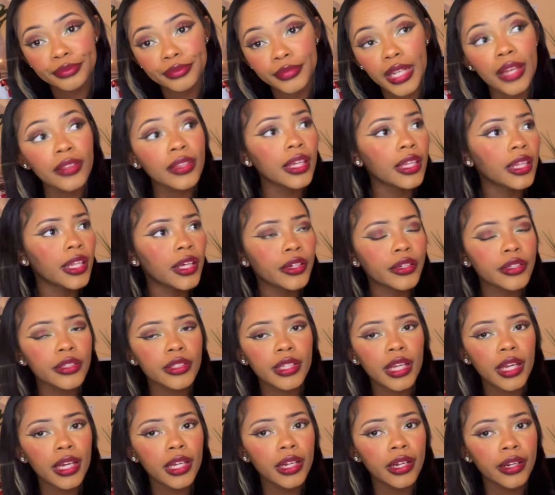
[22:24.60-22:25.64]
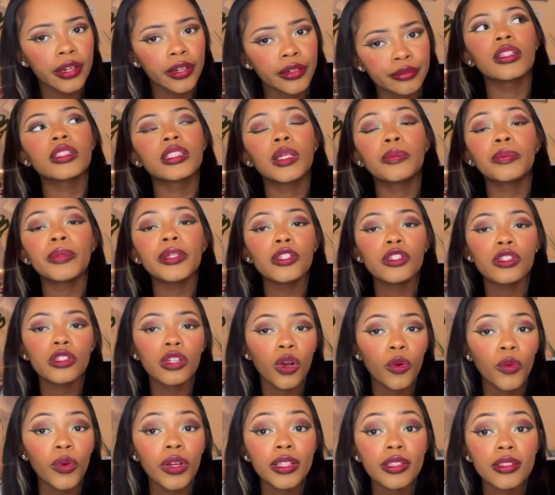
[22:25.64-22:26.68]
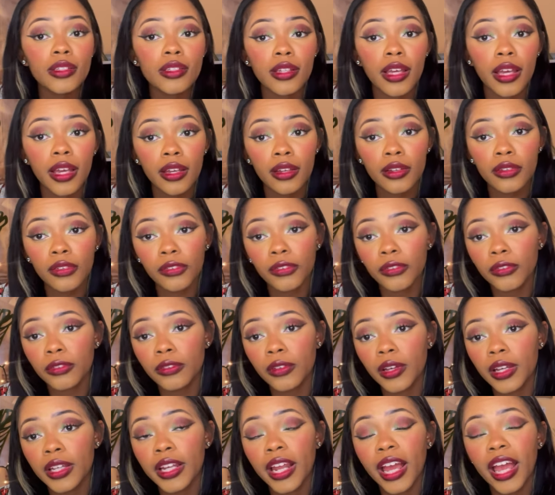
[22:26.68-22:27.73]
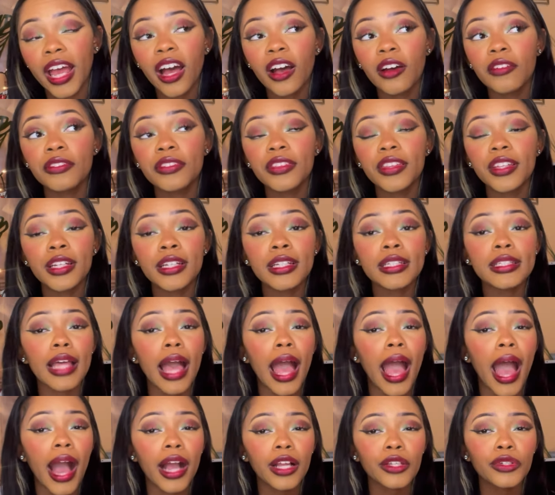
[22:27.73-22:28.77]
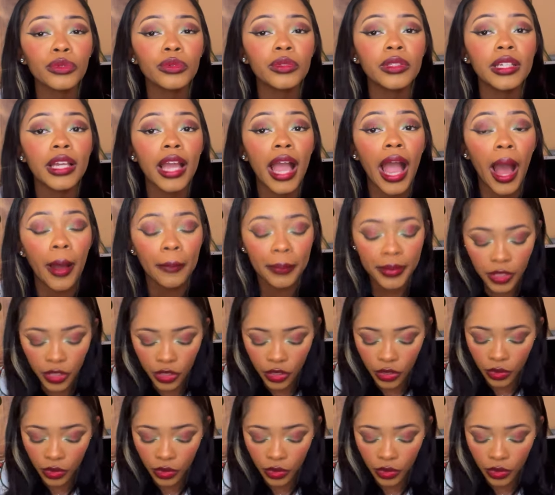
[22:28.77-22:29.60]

and they let her stay there. To be so unsafe and to have things actually happen to